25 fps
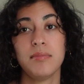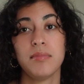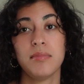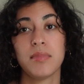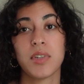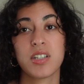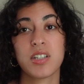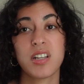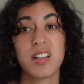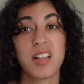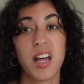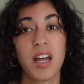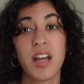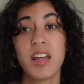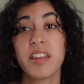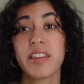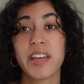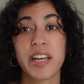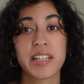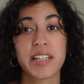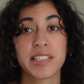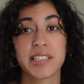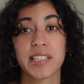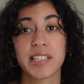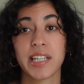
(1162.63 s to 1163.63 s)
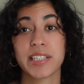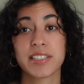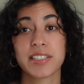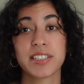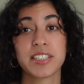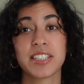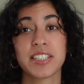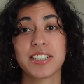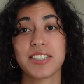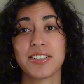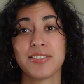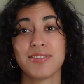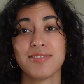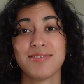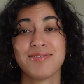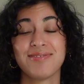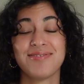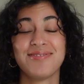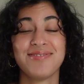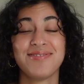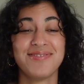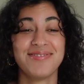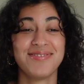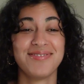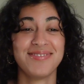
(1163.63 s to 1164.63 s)
There's a lot of things I like to do.
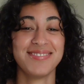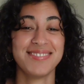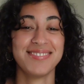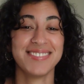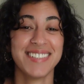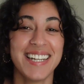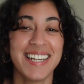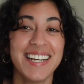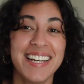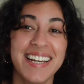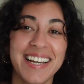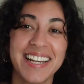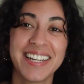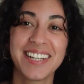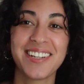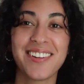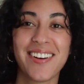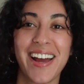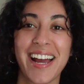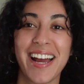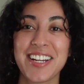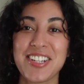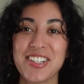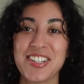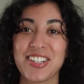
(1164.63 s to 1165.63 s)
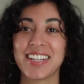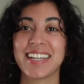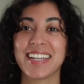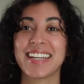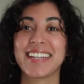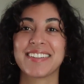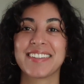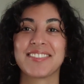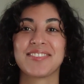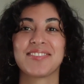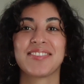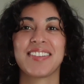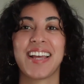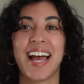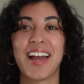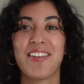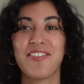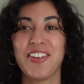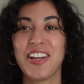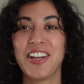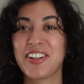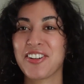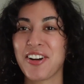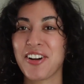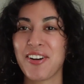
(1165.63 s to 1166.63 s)
No, actually, I
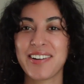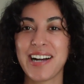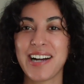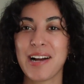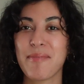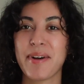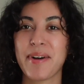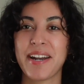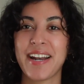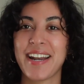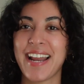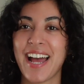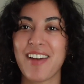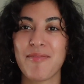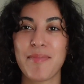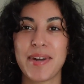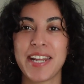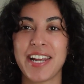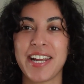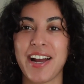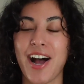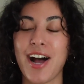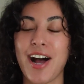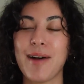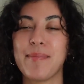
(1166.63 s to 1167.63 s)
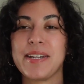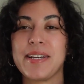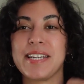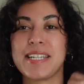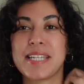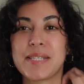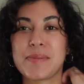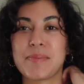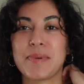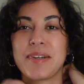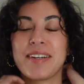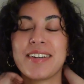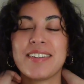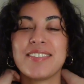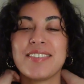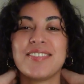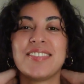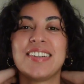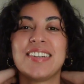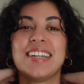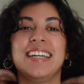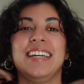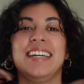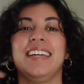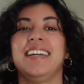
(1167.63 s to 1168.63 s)
feel like growing up I didn't have many hobbies, but
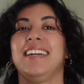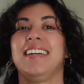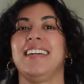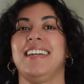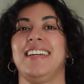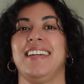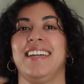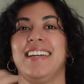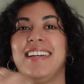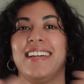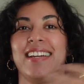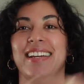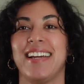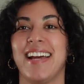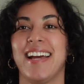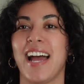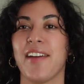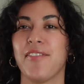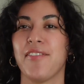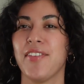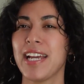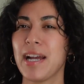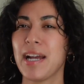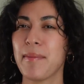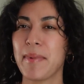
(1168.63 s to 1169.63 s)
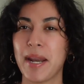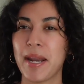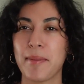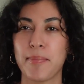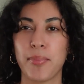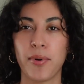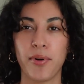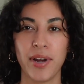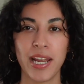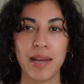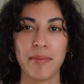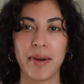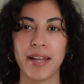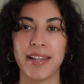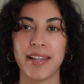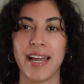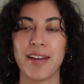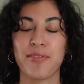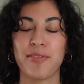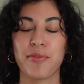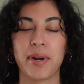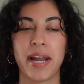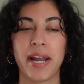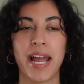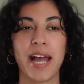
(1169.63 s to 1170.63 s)
I feel like I'm at a point in my
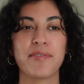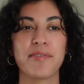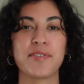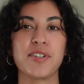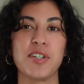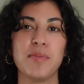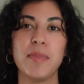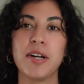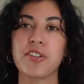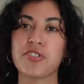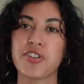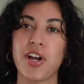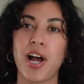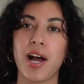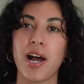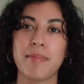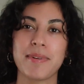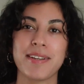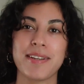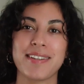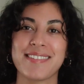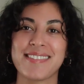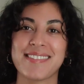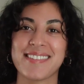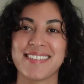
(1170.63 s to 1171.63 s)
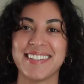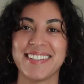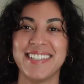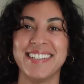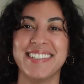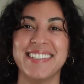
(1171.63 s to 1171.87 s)
life where I have too much hobbies.